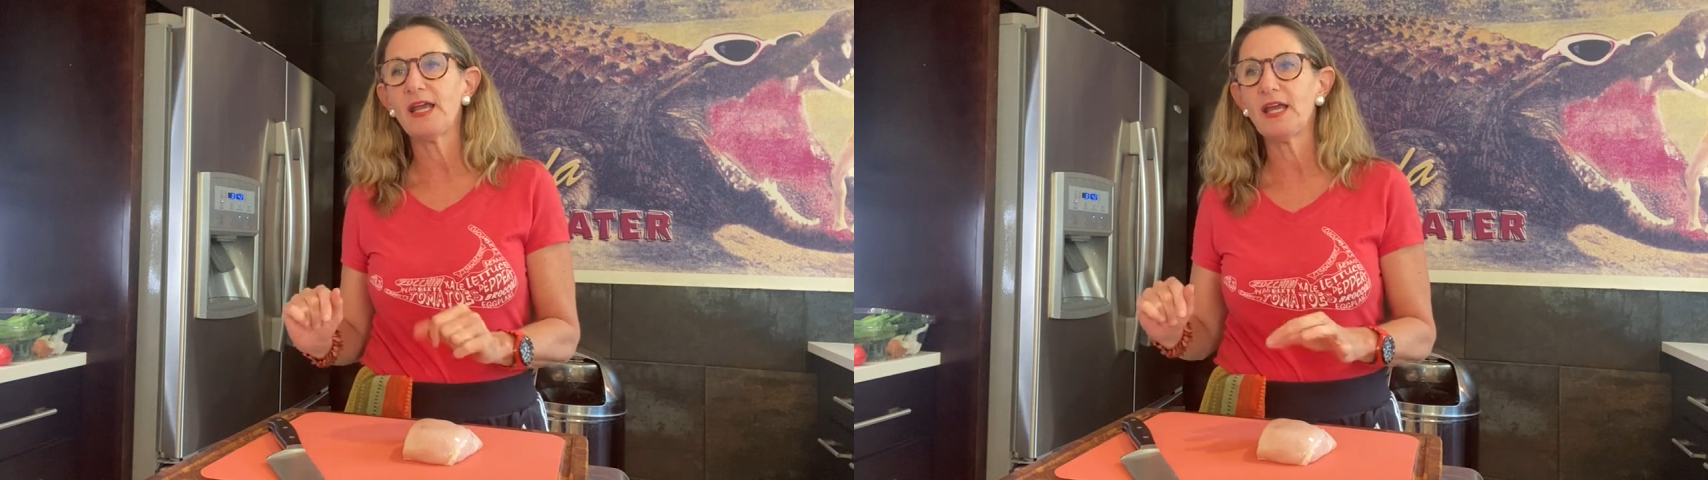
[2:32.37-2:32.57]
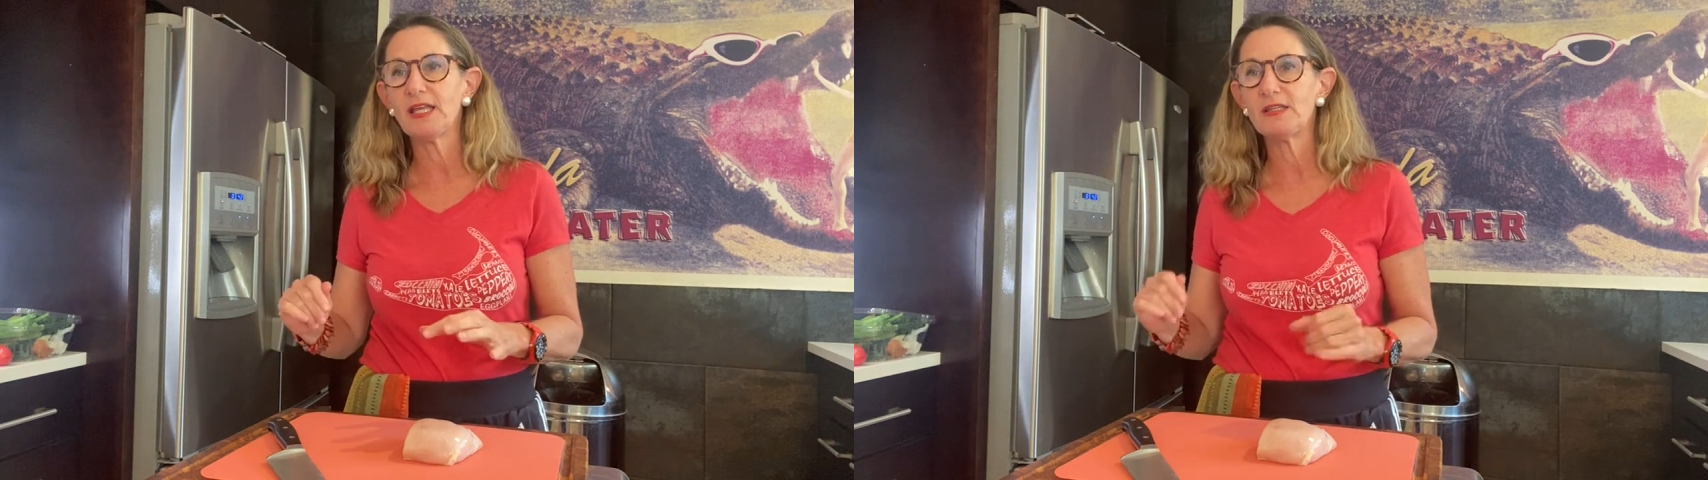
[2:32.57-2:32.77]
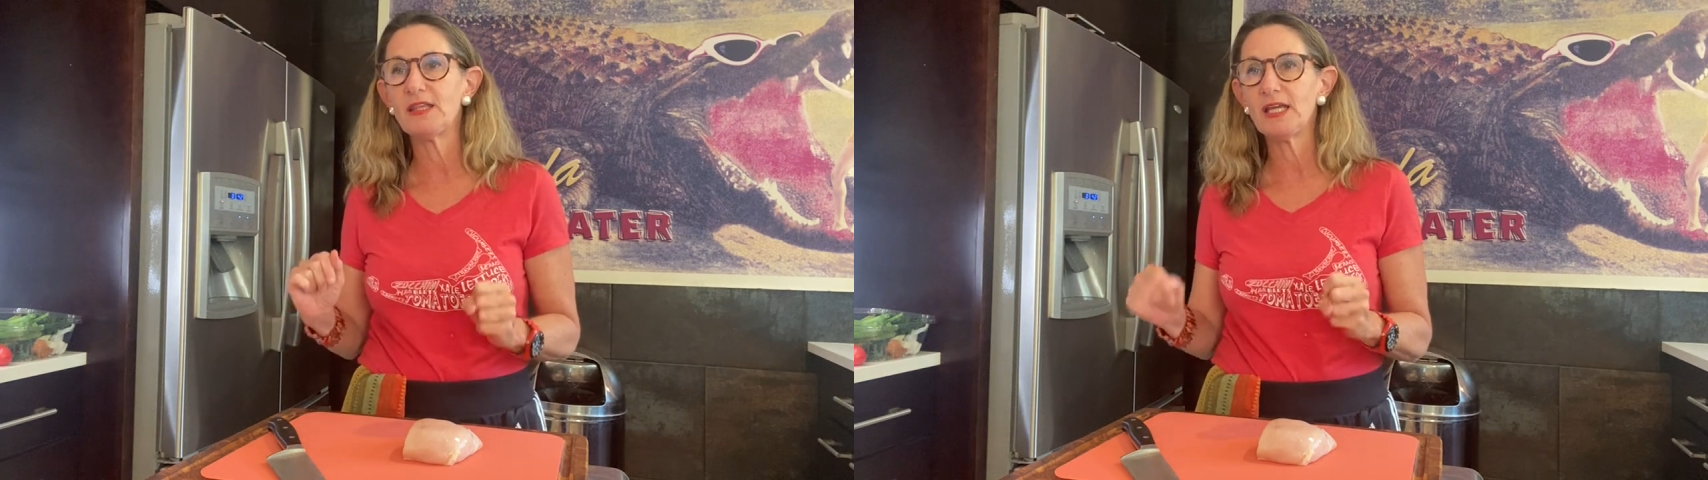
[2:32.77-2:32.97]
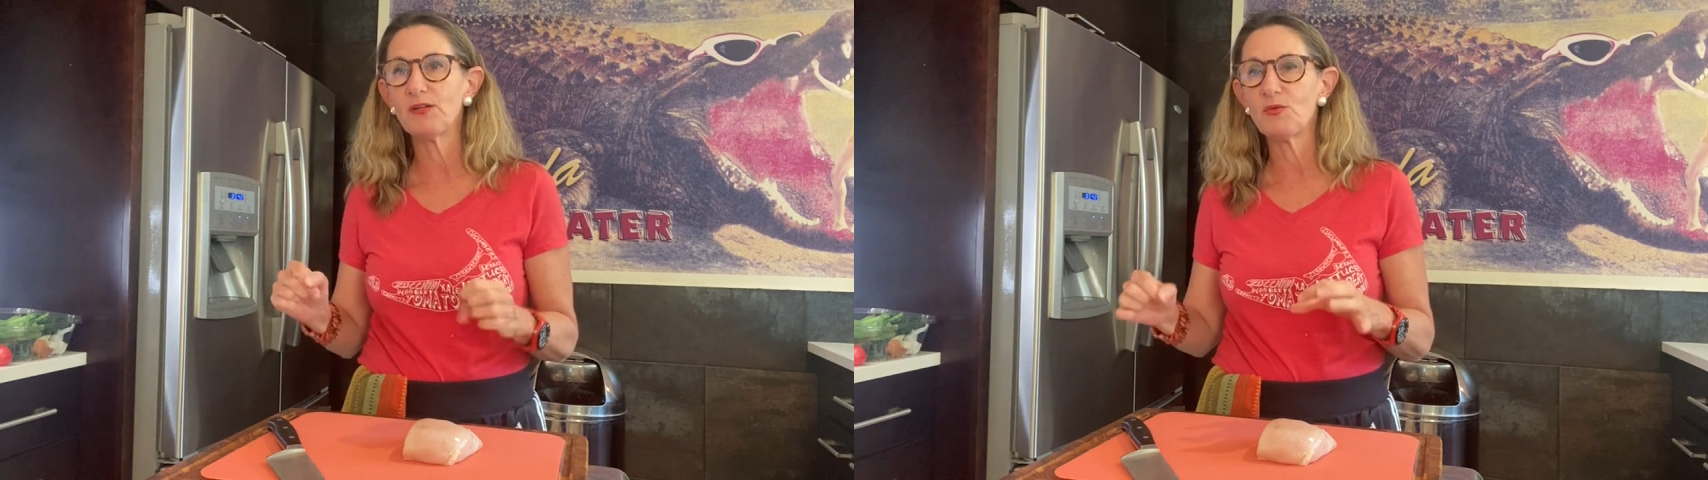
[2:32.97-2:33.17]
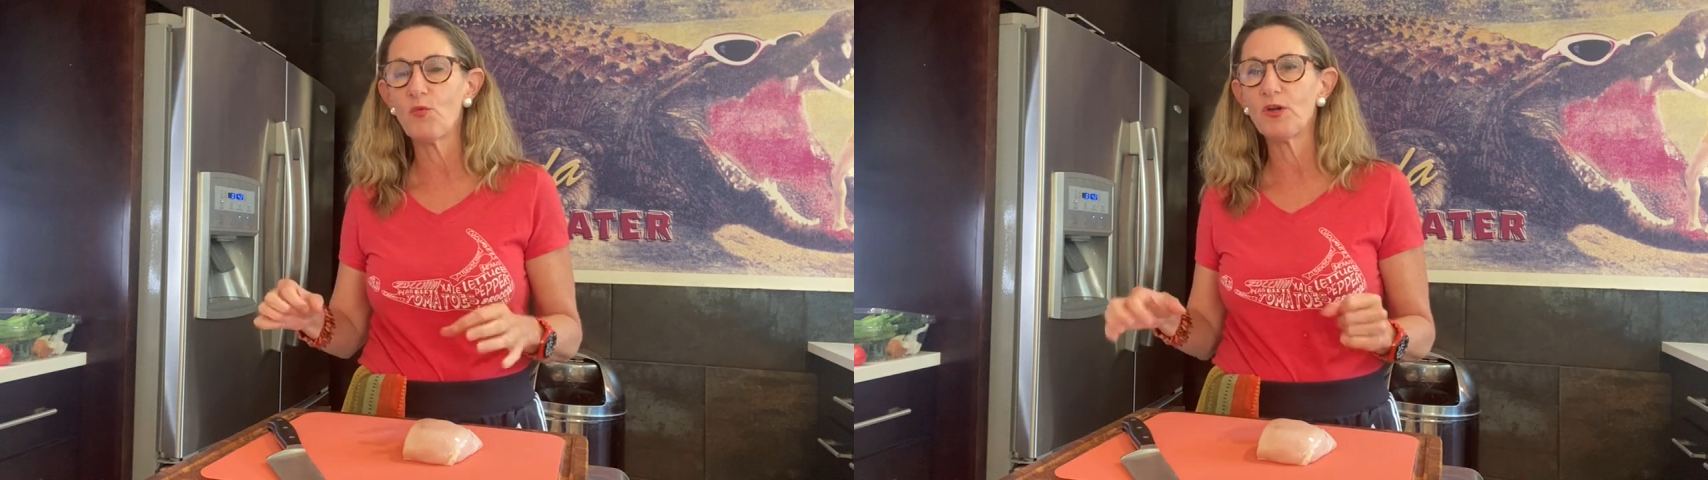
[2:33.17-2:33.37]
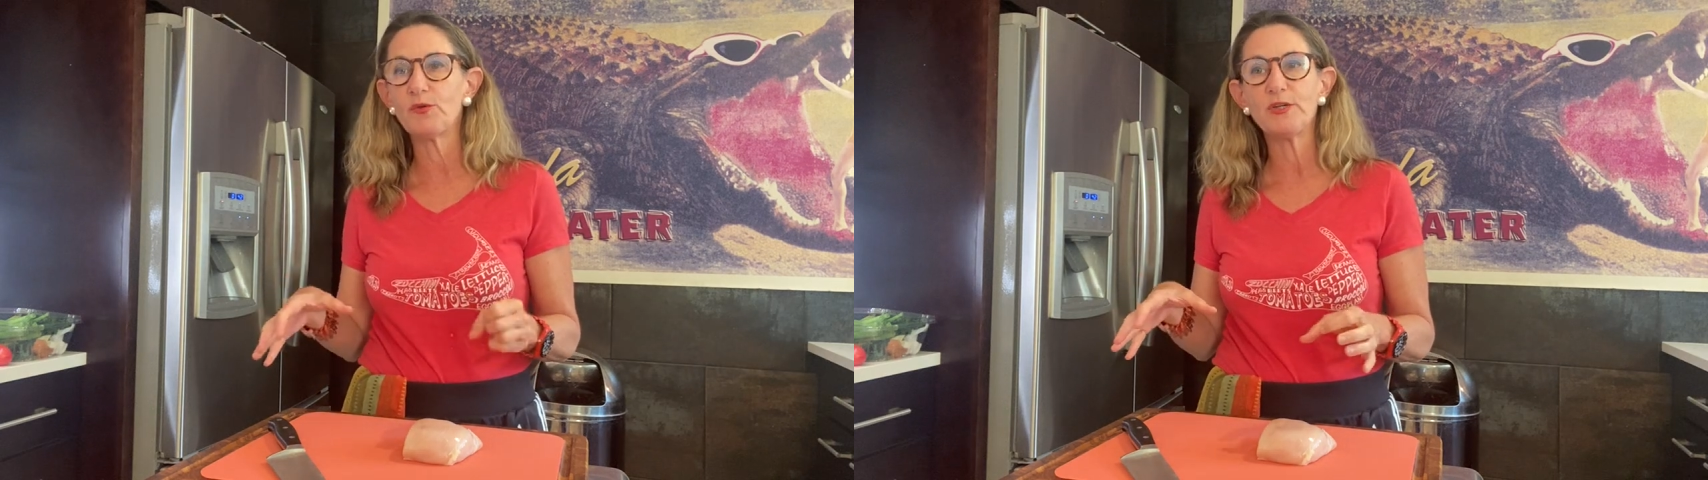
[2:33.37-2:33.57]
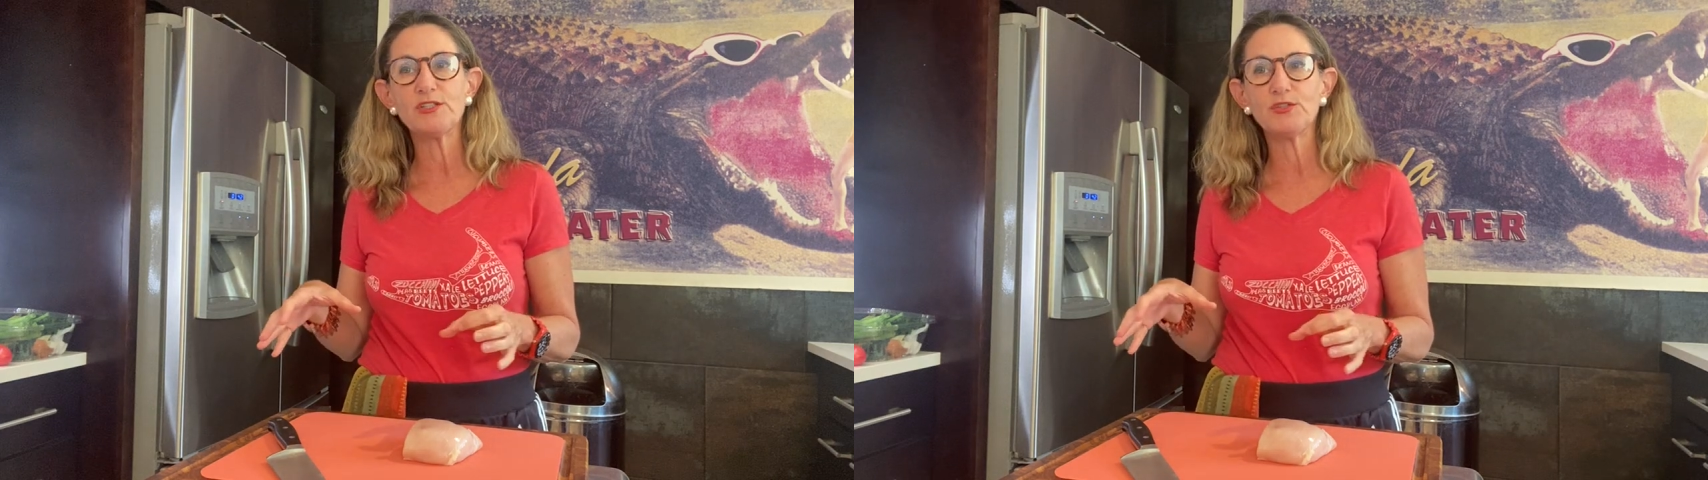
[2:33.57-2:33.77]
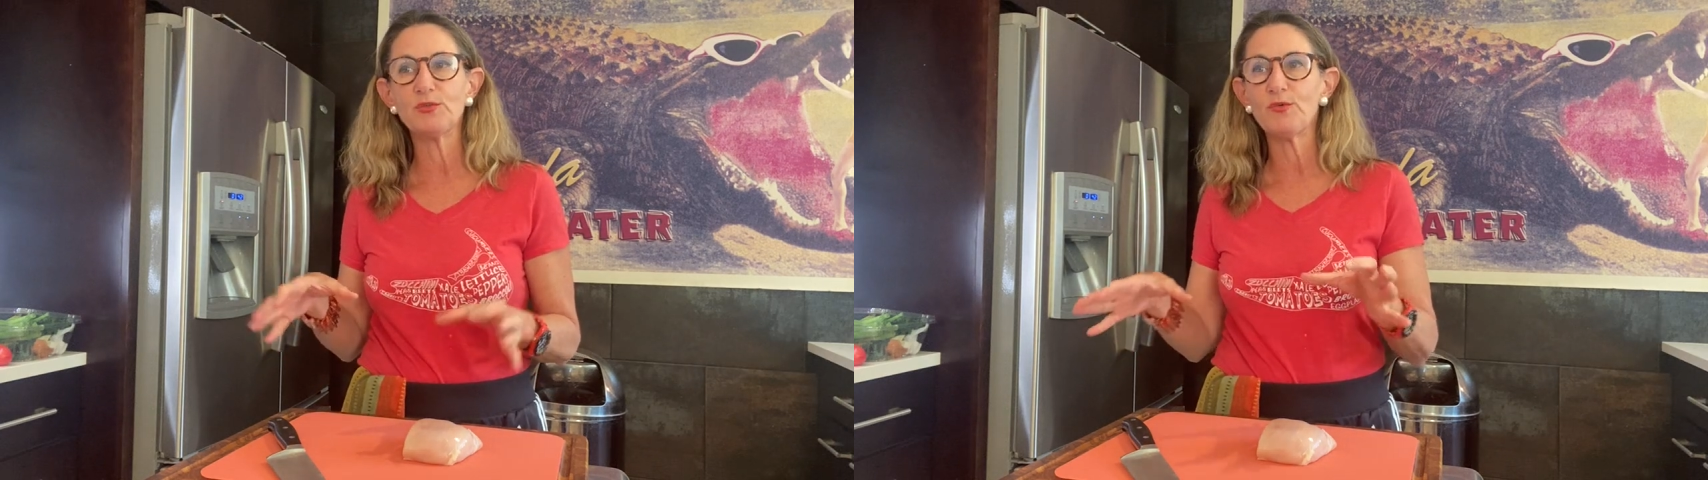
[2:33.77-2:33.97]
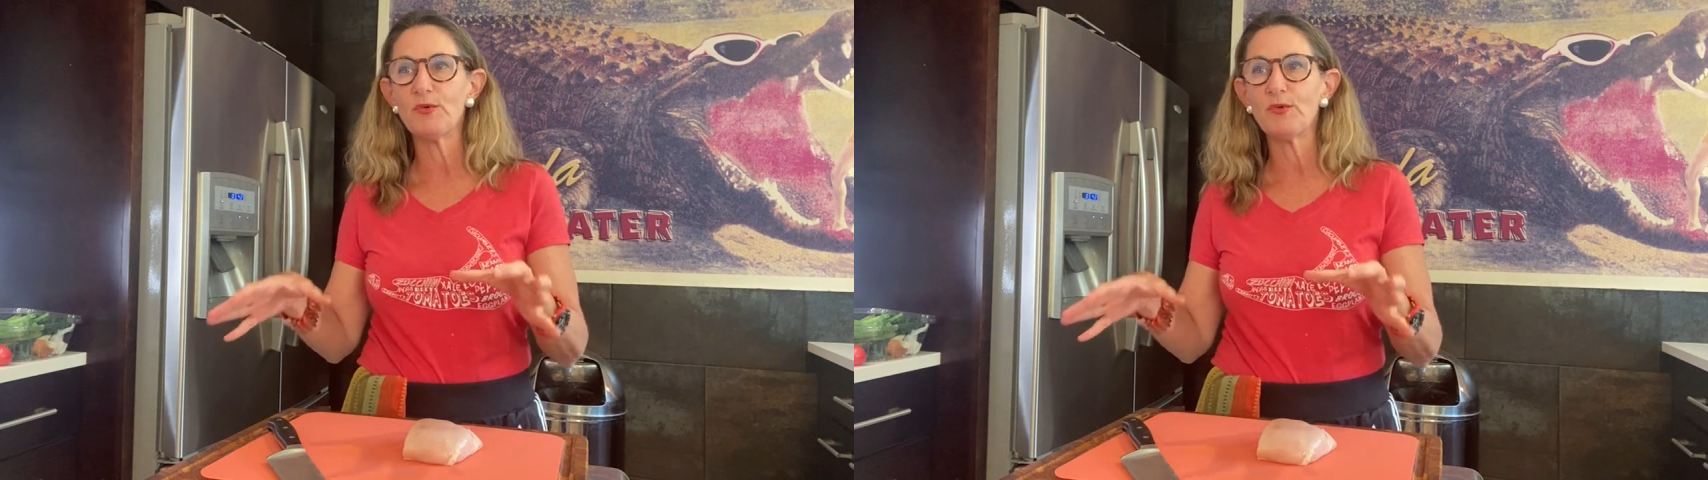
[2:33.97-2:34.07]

And then what do we do?